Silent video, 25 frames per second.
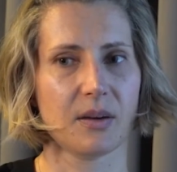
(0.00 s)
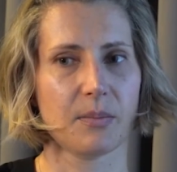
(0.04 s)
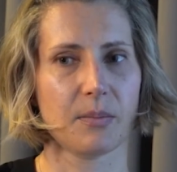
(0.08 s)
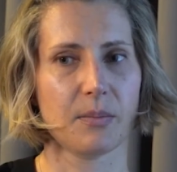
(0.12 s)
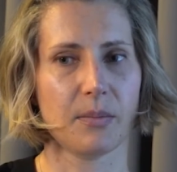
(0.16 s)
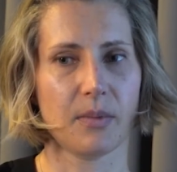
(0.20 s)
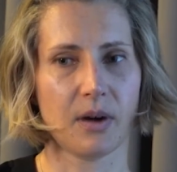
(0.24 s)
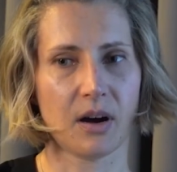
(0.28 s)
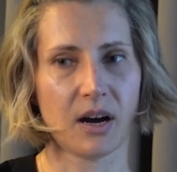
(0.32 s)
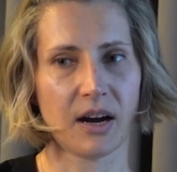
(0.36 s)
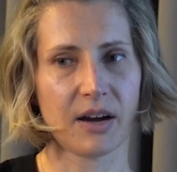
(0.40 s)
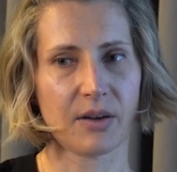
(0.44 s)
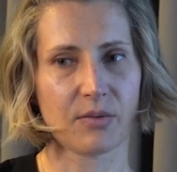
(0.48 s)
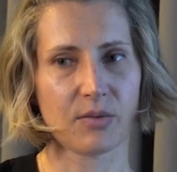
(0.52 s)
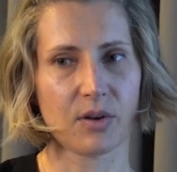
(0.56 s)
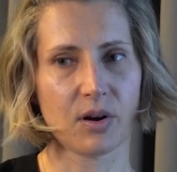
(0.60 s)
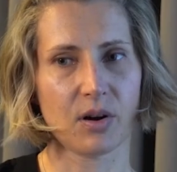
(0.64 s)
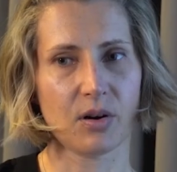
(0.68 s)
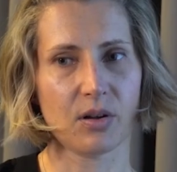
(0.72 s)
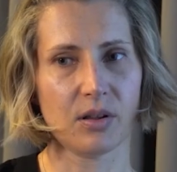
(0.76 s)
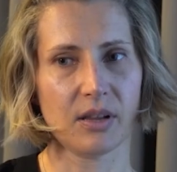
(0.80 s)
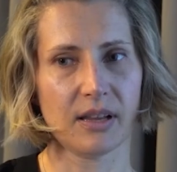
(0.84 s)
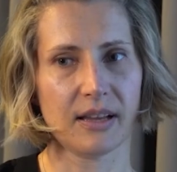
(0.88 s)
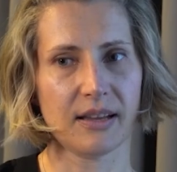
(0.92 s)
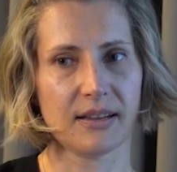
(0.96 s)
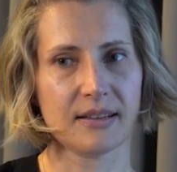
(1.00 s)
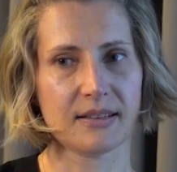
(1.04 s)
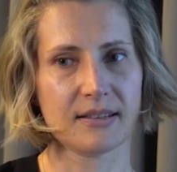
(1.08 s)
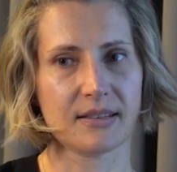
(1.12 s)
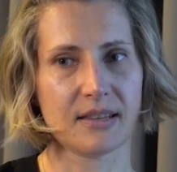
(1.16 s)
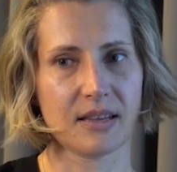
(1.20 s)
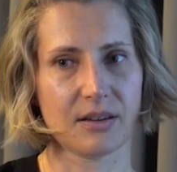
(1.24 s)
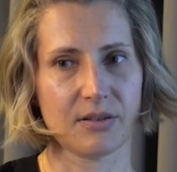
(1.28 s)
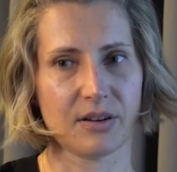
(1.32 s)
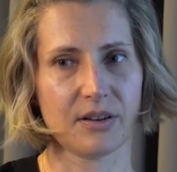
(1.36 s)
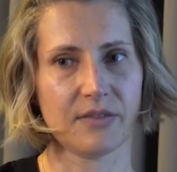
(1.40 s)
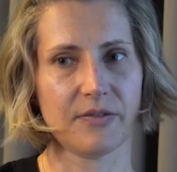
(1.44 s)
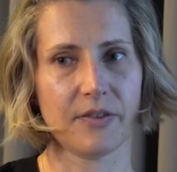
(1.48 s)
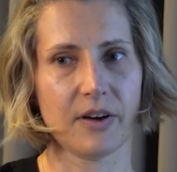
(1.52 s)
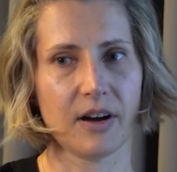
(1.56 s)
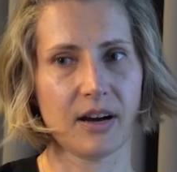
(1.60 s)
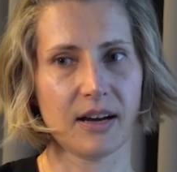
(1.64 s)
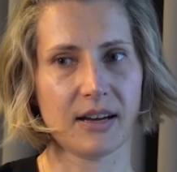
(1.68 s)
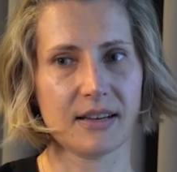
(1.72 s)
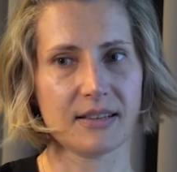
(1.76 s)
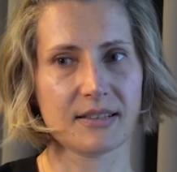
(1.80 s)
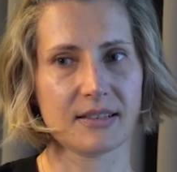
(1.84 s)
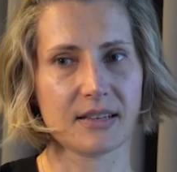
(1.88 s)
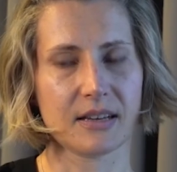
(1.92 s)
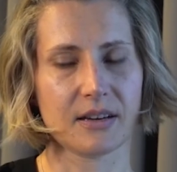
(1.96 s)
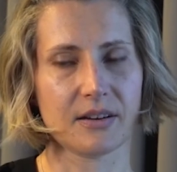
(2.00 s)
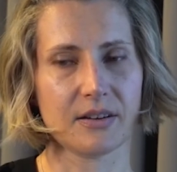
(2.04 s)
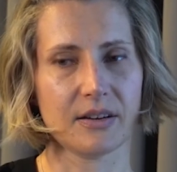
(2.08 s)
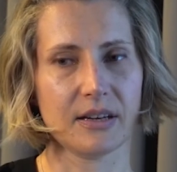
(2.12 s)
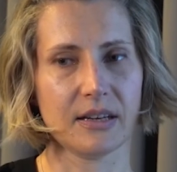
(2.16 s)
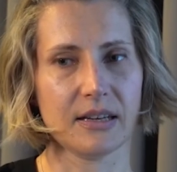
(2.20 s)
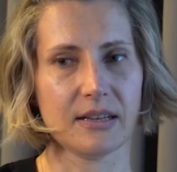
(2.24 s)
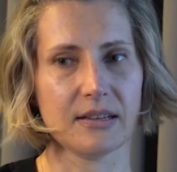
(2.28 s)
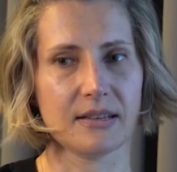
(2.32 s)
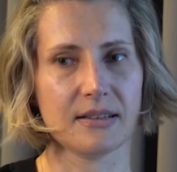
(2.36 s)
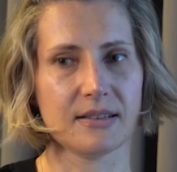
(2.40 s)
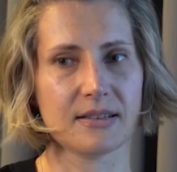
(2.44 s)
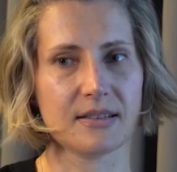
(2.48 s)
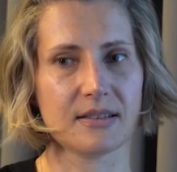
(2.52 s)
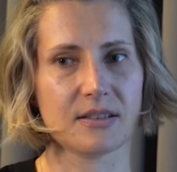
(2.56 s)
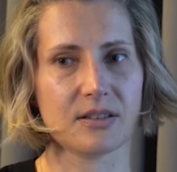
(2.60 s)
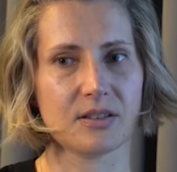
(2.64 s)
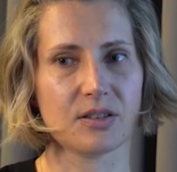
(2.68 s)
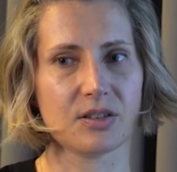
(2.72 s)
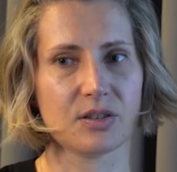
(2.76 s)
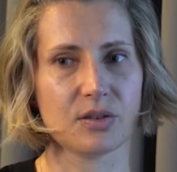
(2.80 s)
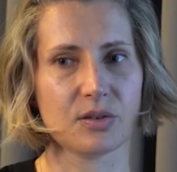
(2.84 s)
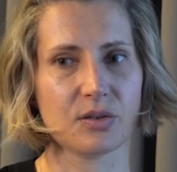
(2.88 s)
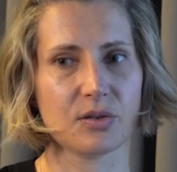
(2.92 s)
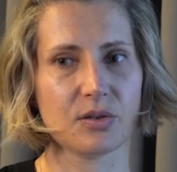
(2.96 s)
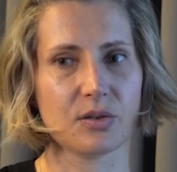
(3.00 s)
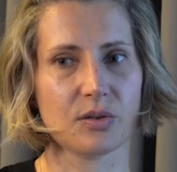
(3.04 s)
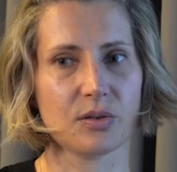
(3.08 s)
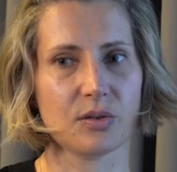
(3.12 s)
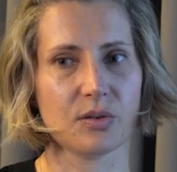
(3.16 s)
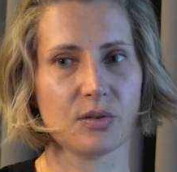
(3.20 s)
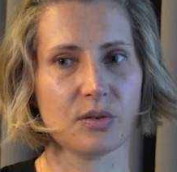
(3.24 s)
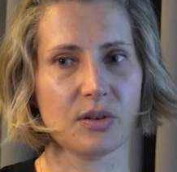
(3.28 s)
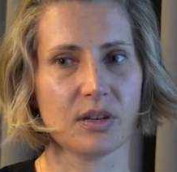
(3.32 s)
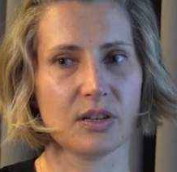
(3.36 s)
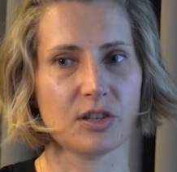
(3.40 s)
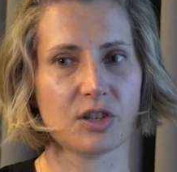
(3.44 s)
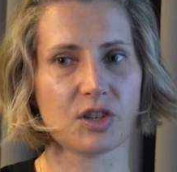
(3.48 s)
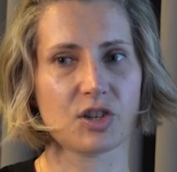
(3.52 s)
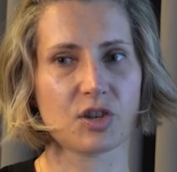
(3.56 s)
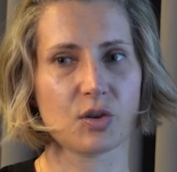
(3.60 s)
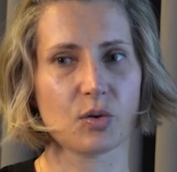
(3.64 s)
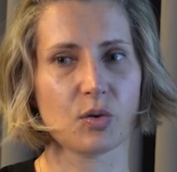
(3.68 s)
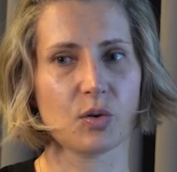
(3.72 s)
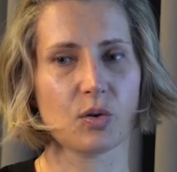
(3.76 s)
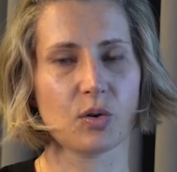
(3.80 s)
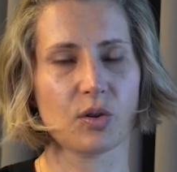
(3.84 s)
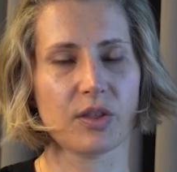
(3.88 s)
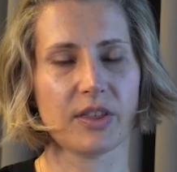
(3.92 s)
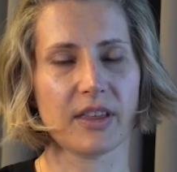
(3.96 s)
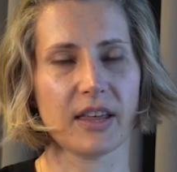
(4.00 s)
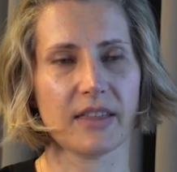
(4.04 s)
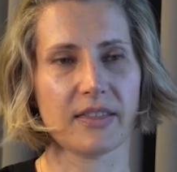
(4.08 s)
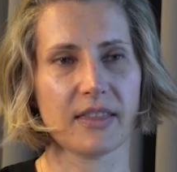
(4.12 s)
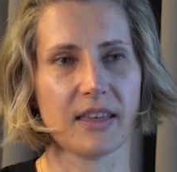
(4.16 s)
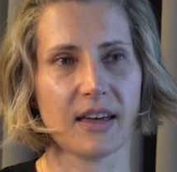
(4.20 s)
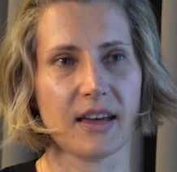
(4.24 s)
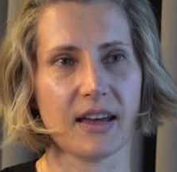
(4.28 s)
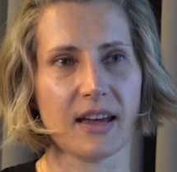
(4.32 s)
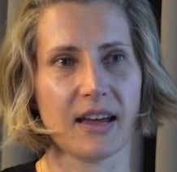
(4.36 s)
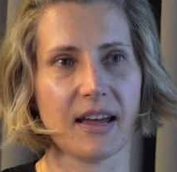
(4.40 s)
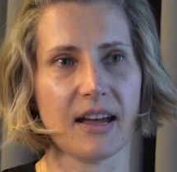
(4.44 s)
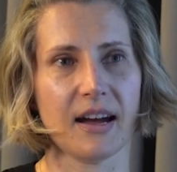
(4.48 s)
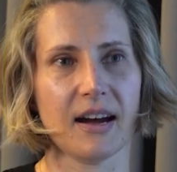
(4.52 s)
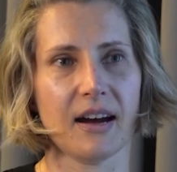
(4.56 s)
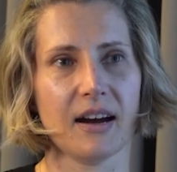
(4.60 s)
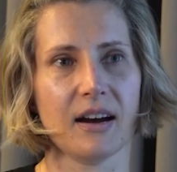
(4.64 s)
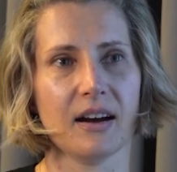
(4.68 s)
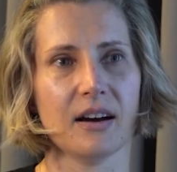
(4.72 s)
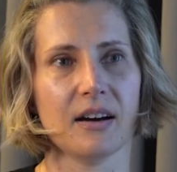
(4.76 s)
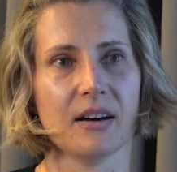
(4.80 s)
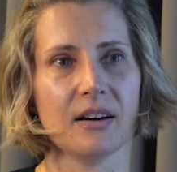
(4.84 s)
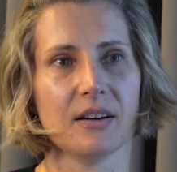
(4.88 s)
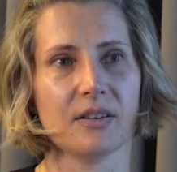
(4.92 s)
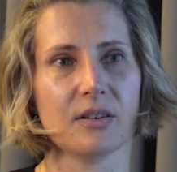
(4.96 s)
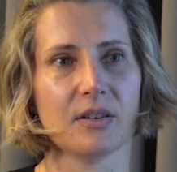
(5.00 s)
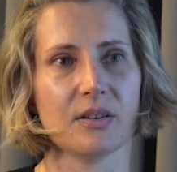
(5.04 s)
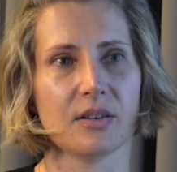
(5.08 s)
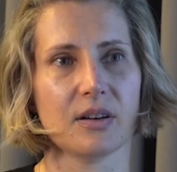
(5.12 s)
My role as their advisor is to ensure that they are